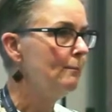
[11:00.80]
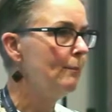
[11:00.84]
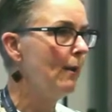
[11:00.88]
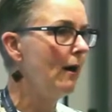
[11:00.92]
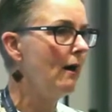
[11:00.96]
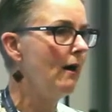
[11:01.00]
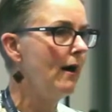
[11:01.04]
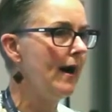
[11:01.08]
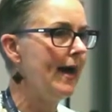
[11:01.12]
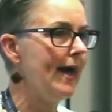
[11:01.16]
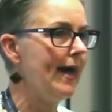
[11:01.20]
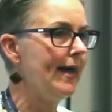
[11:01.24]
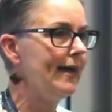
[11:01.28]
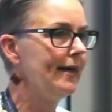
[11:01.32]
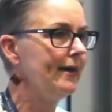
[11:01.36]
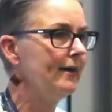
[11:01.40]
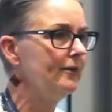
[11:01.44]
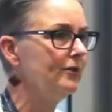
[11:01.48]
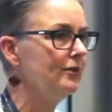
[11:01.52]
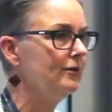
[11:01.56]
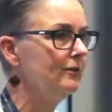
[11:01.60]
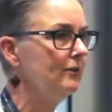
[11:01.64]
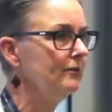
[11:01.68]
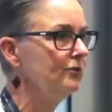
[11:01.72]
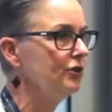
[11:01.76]
by
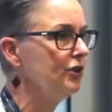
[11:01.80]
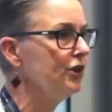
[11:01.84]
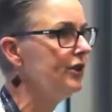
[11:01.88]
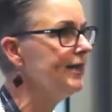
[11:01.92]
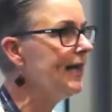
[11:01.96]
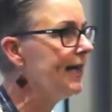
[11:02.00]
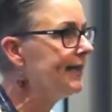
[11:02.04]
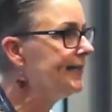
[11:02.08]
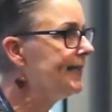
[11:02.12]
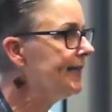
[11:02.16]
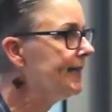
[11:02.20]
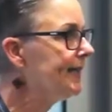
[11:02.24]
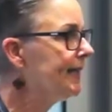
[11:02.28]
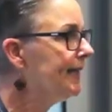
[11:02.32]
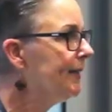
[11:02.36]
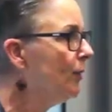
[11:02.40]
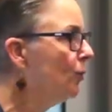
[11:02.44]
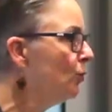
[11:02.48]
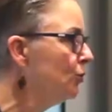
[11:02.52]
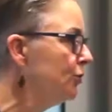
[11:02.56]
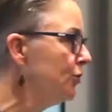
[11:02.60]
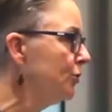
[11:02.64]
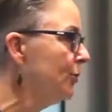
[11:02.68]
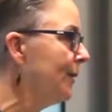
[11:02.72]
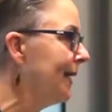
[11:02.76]
genetically
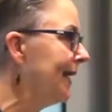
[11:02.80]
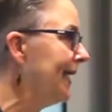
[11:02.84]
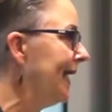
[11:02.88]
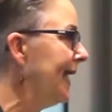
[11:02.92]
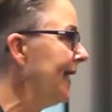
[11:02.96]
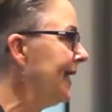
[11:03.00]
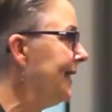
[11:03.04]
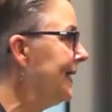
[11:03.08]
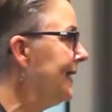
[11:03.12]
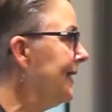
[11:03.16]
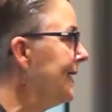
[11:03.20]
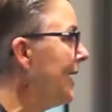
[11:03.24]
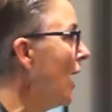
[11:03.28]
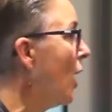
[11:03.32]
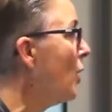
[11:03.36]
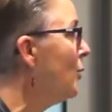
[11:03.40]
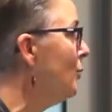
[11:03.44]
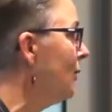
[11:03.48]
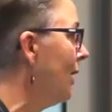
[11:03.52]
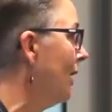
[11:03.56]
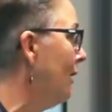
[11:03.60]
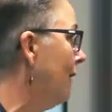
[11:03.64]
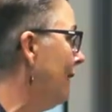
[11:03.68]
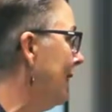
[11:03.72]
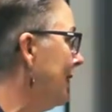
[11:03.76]
altering E.
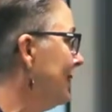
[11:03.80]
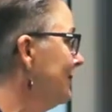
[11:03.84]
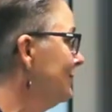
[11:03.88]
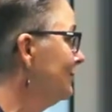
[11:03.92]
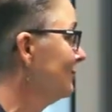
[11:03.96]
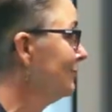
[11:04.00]
coli.